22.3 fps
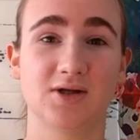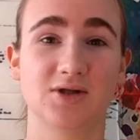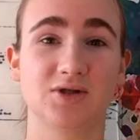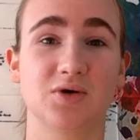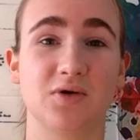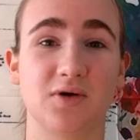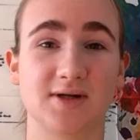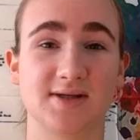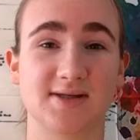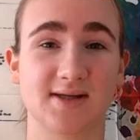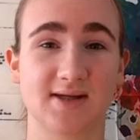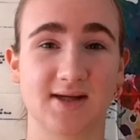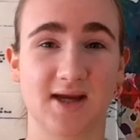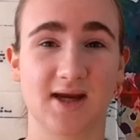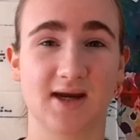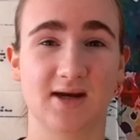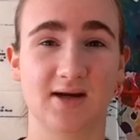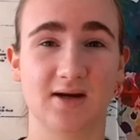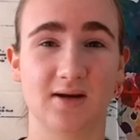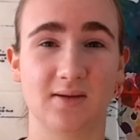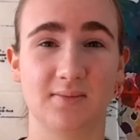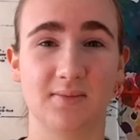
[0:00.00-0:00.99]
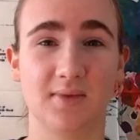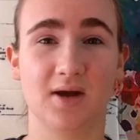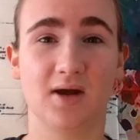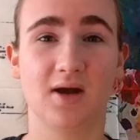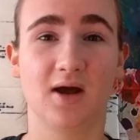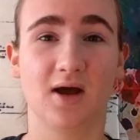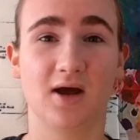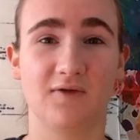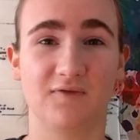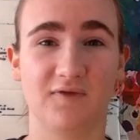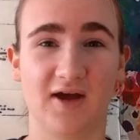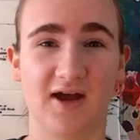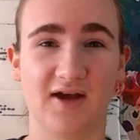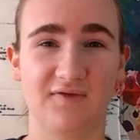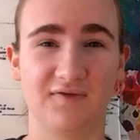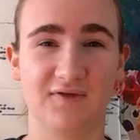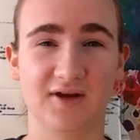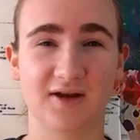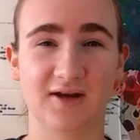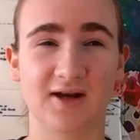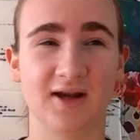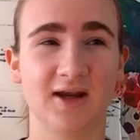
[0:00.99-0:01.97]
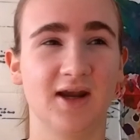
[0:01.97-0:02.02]
towards the kingdom of
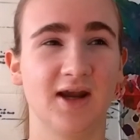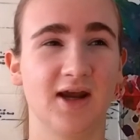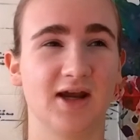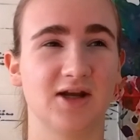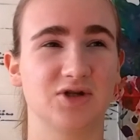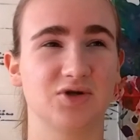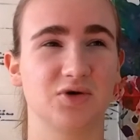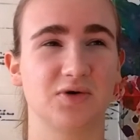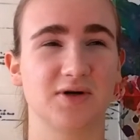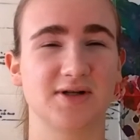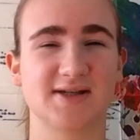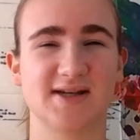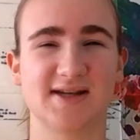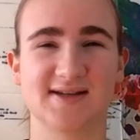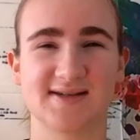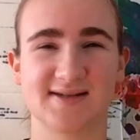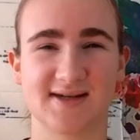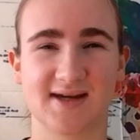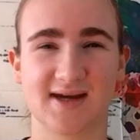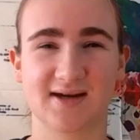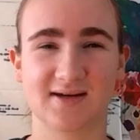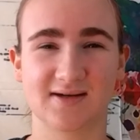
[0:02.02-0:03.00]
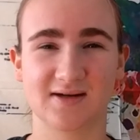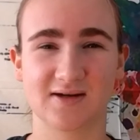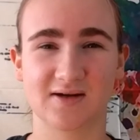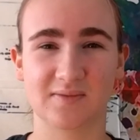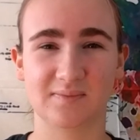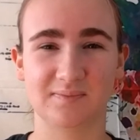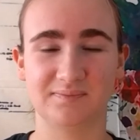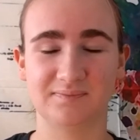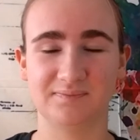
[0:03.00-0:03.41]
heaven and towards his kingdom.